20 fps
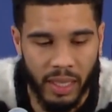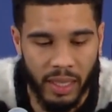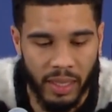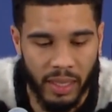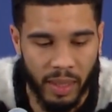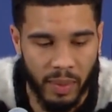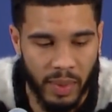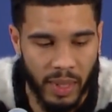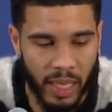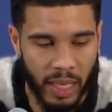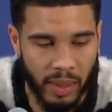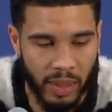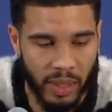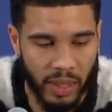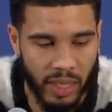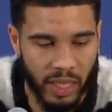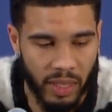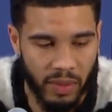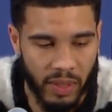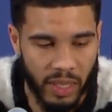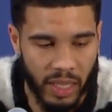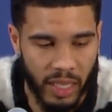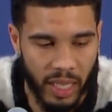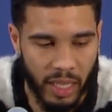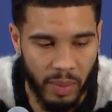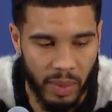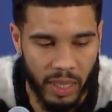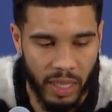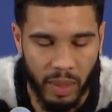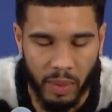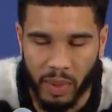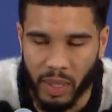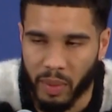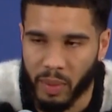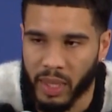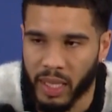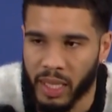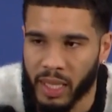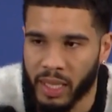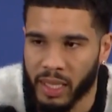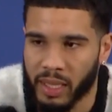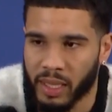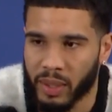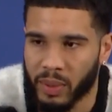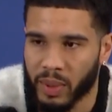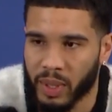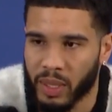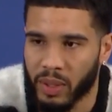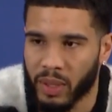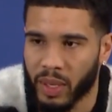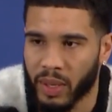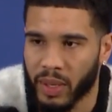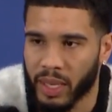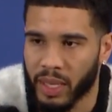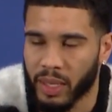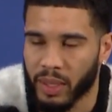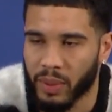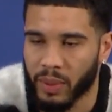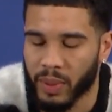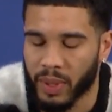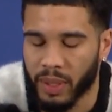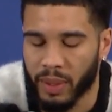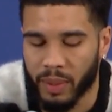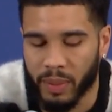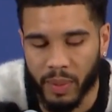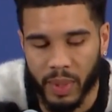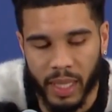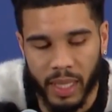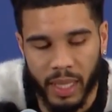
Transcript: sometimes those tougher shots become a little bit easier when you're already in the rhythm.